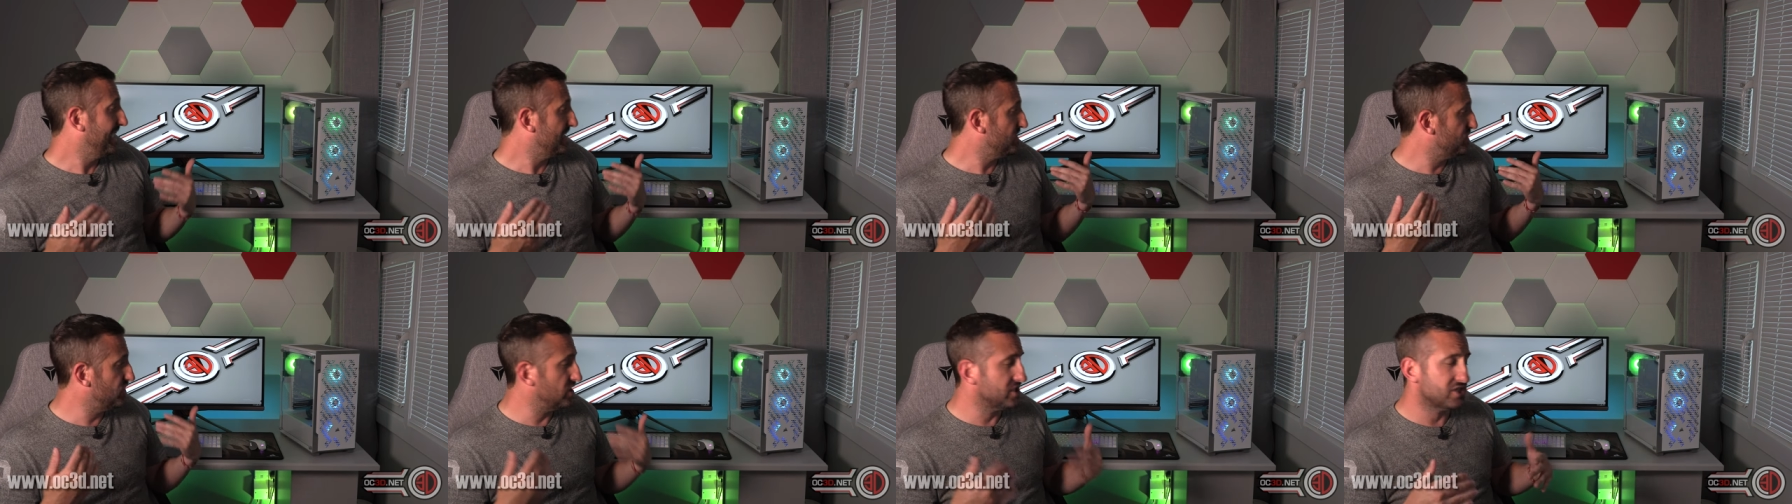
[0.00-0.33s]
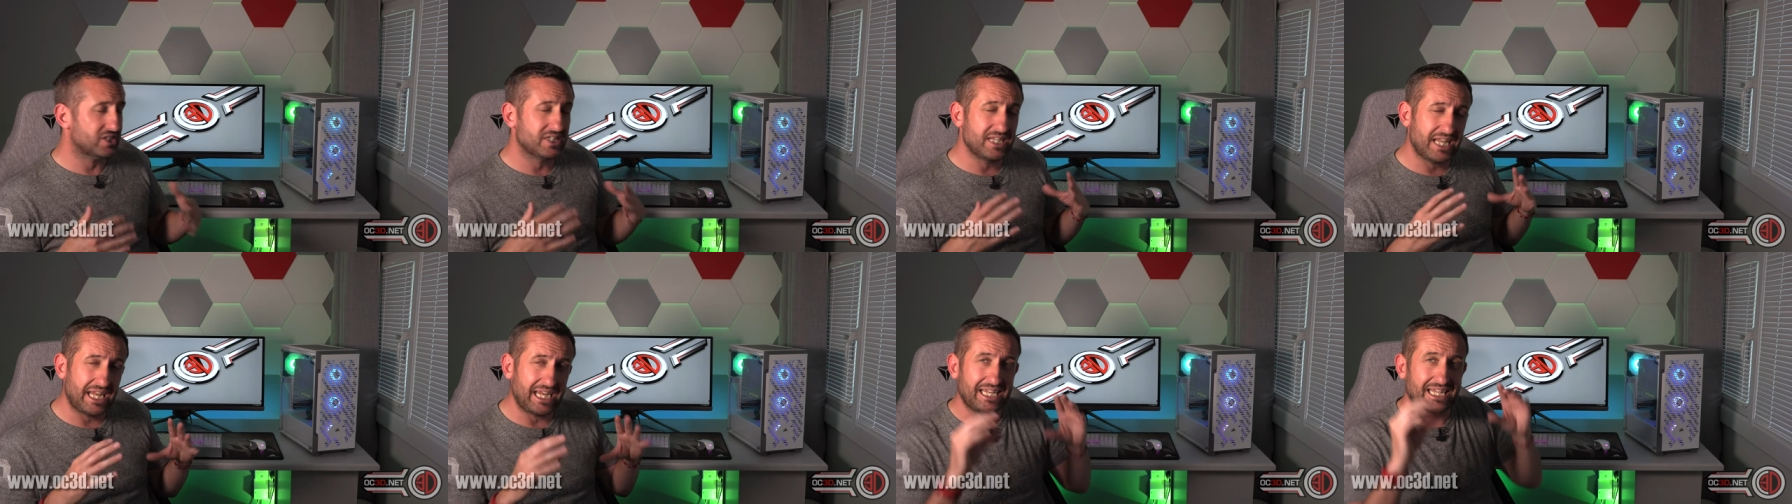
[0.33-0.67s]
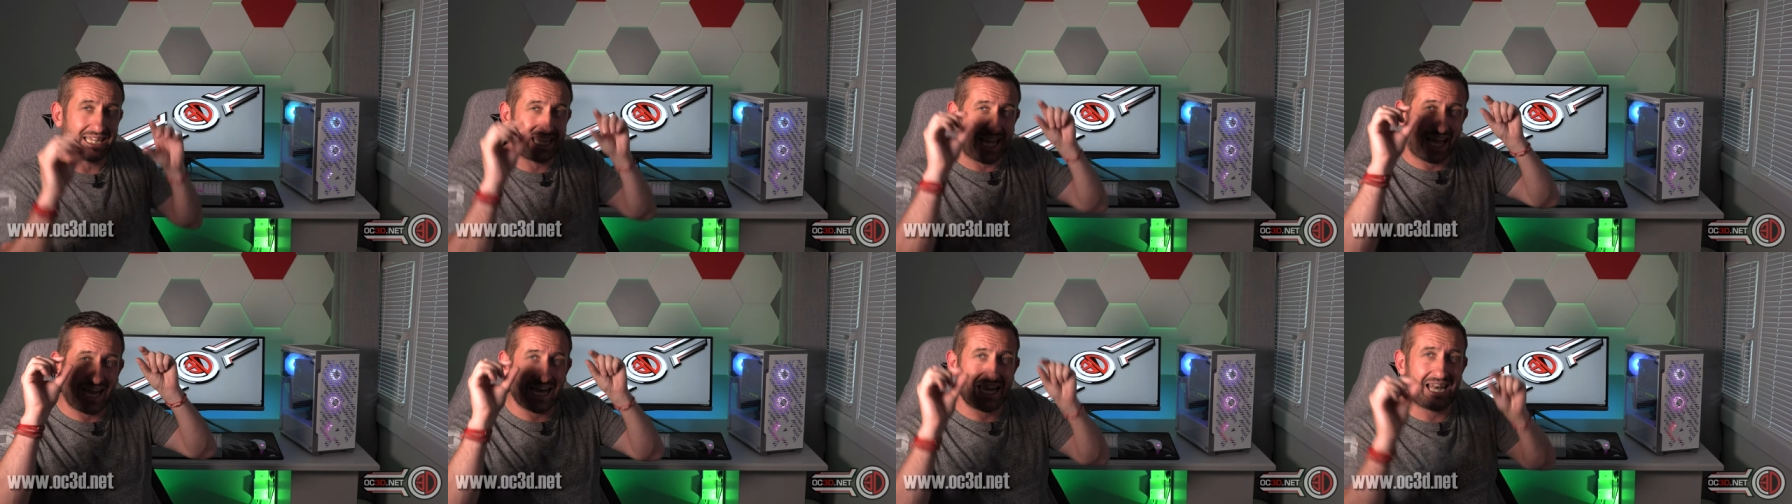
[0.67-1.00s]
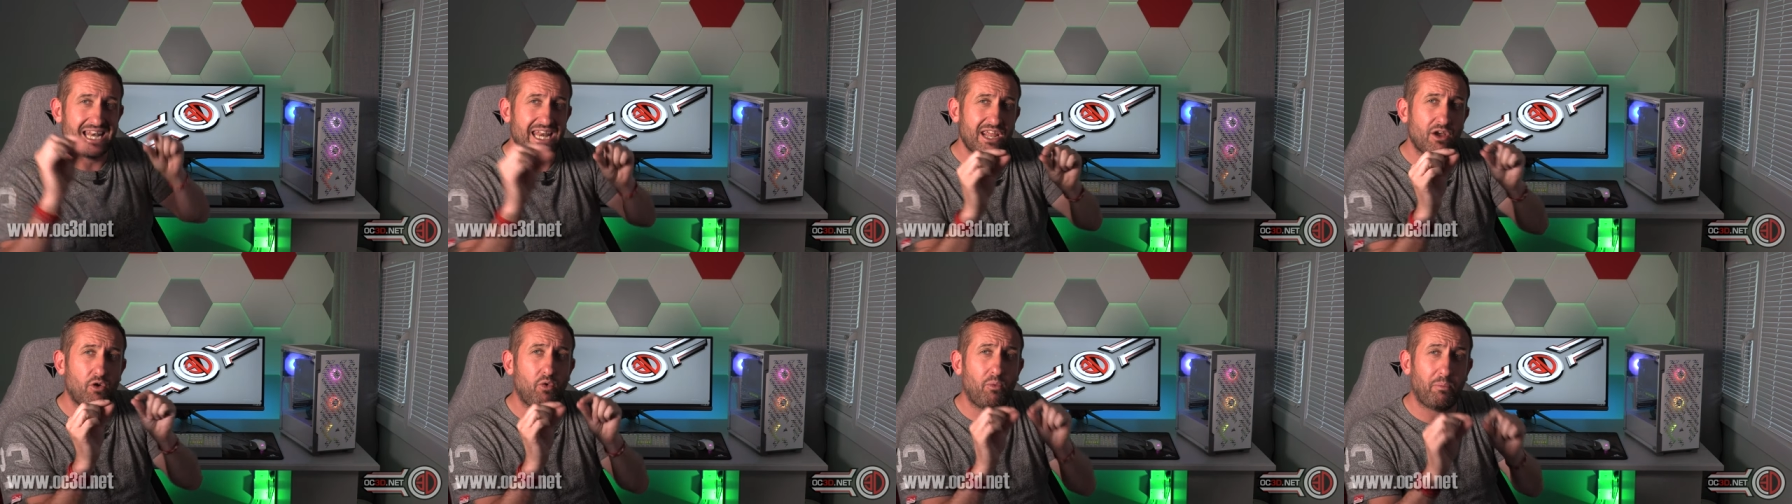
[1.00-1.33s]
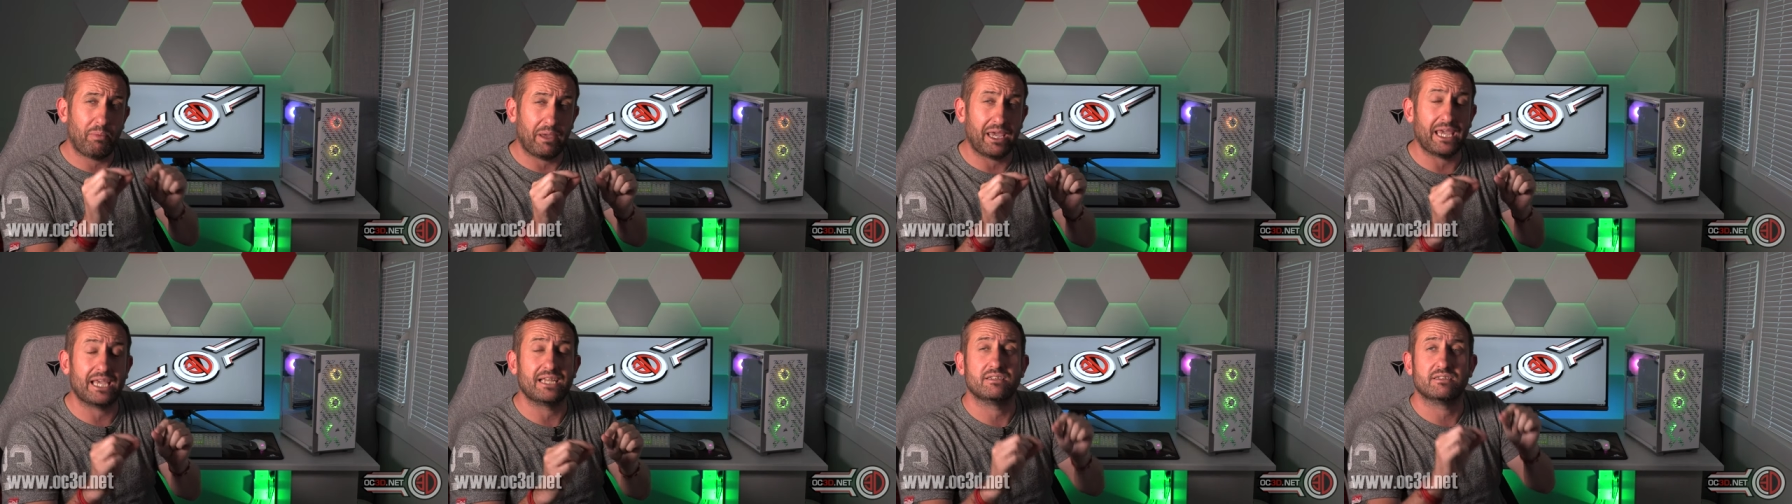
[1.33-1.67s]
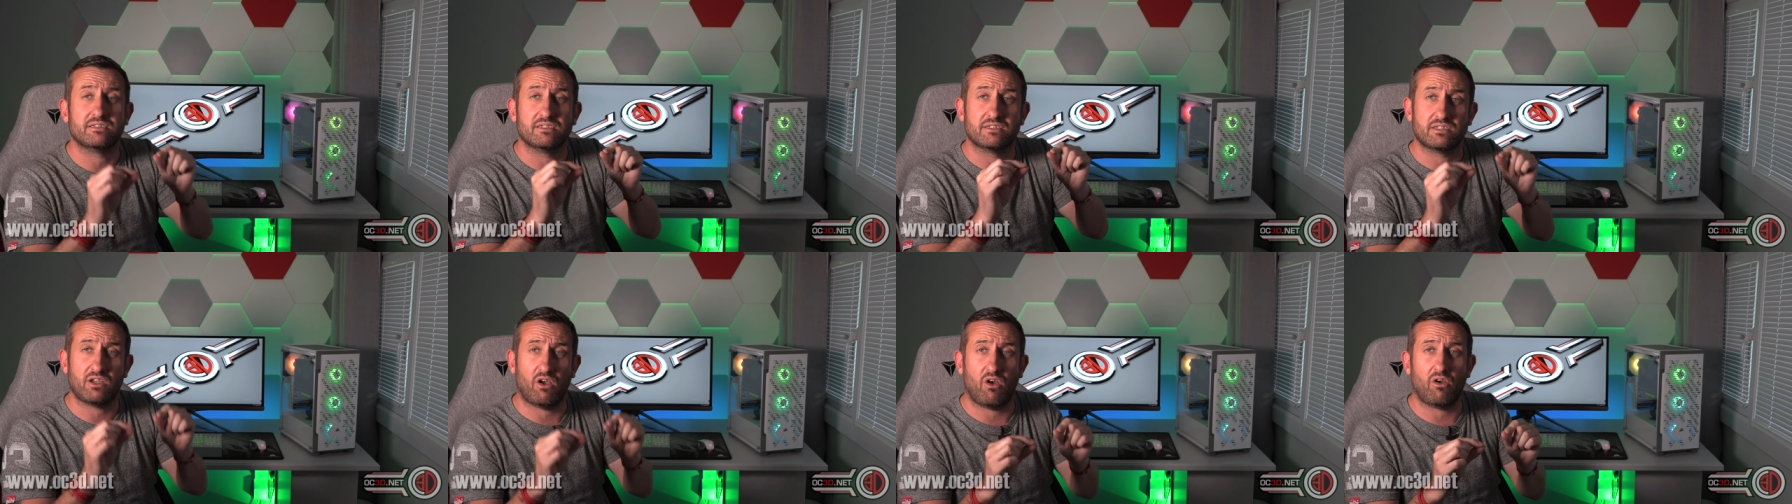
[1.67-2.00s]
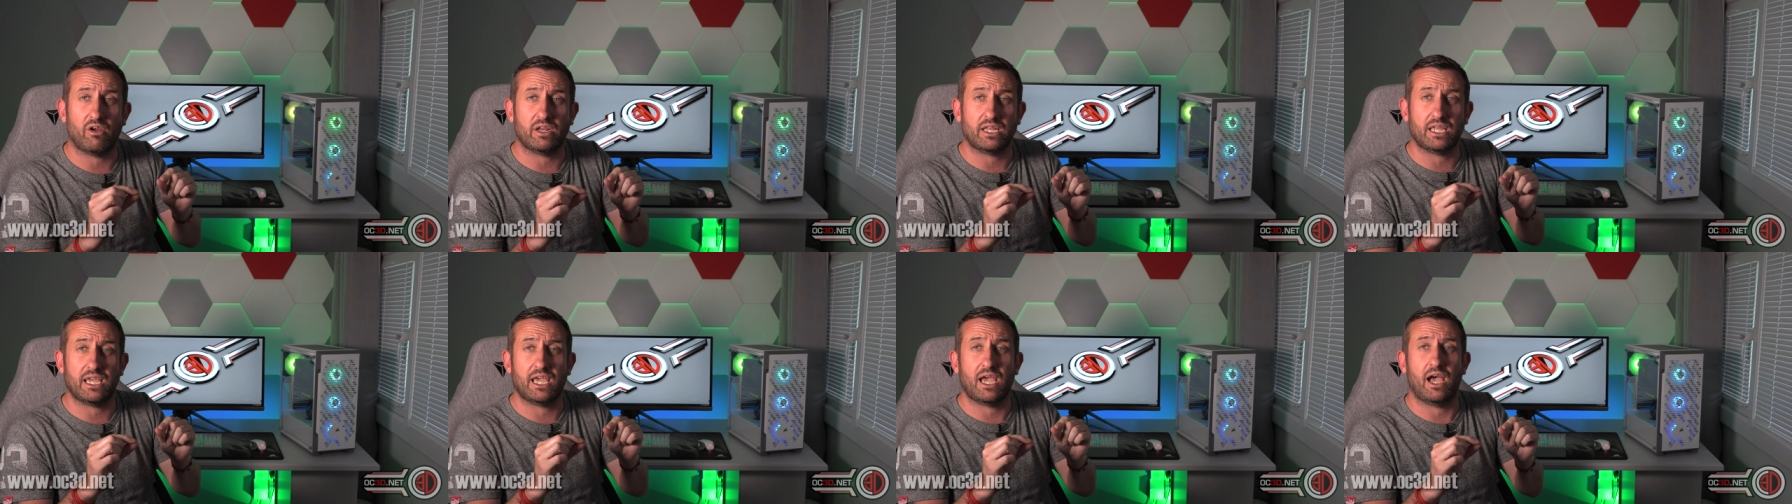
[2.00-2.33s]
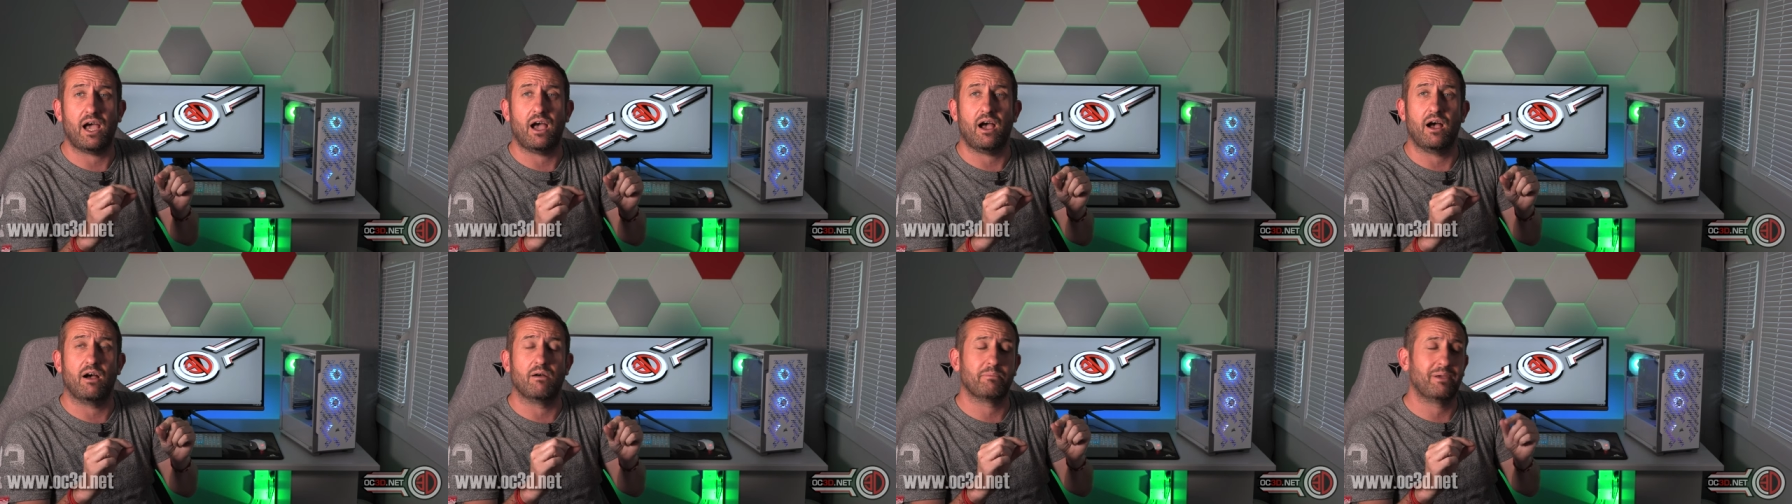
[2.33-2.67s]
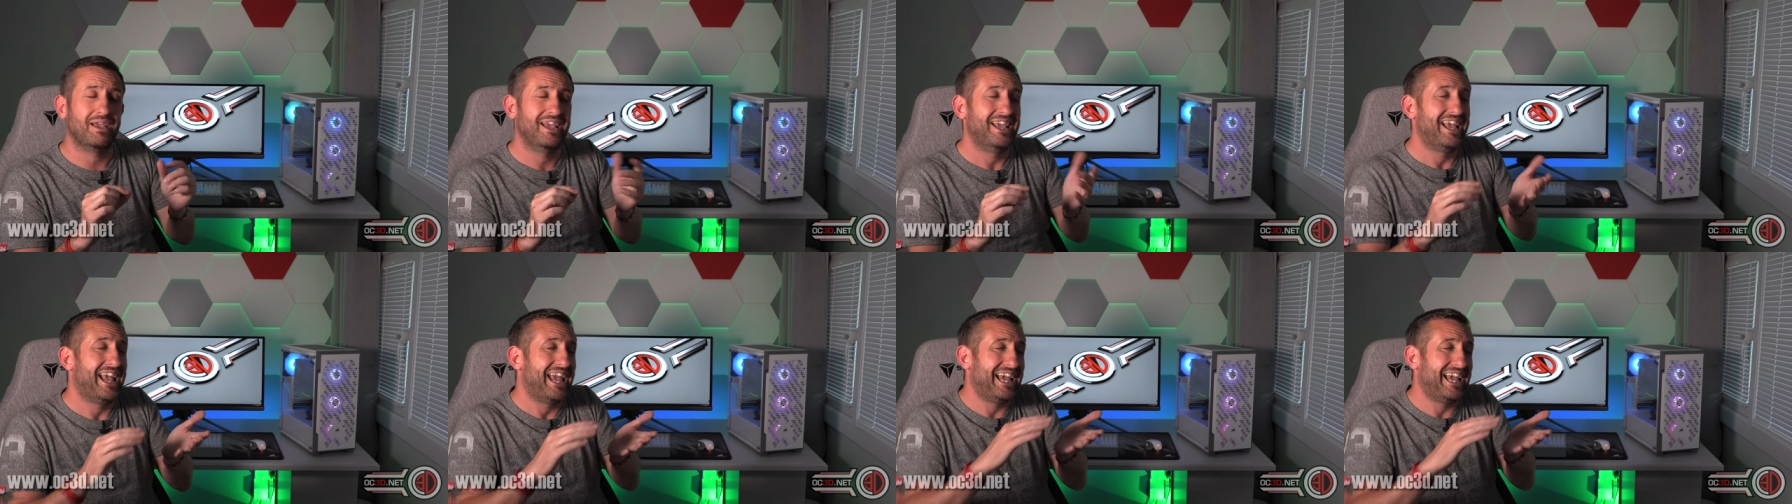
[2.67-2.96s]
Just needed that little bit to tidy it up.